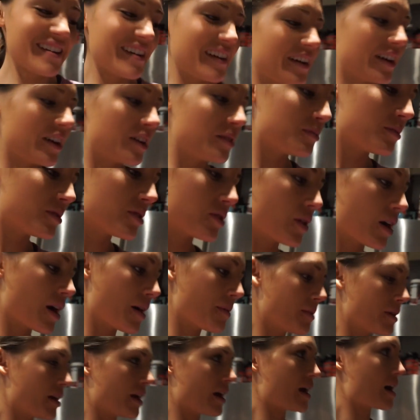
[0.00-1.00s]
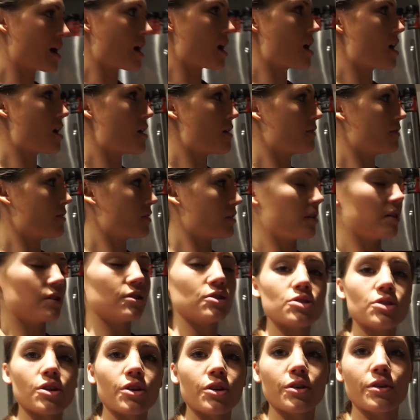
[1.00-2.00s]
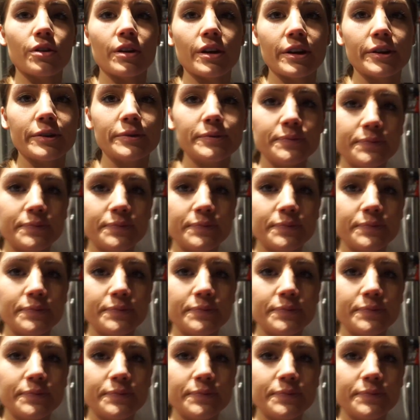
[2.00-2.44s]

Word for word: Um, so I'm gonna have, I'll show you here,